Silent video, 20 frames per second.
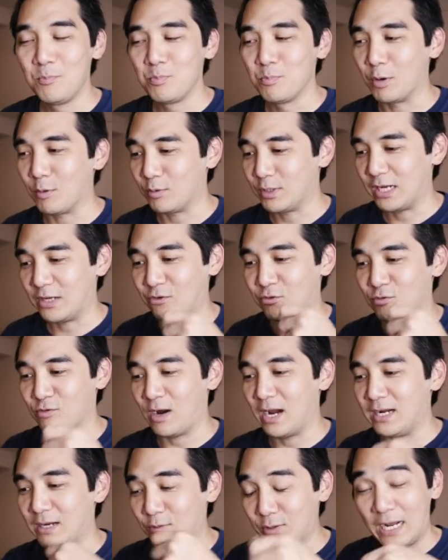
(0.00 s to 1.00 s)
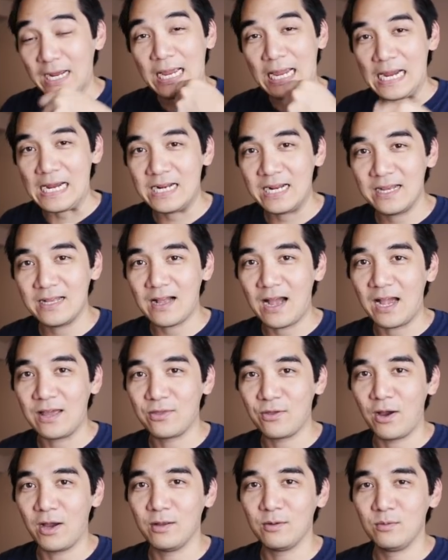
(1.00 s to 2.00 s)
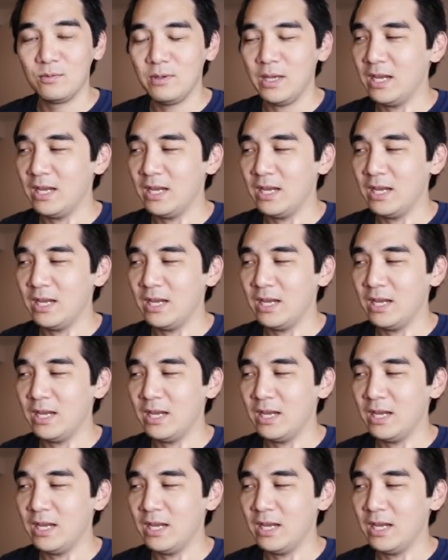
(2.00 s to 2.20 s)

But when I ate it, I thought,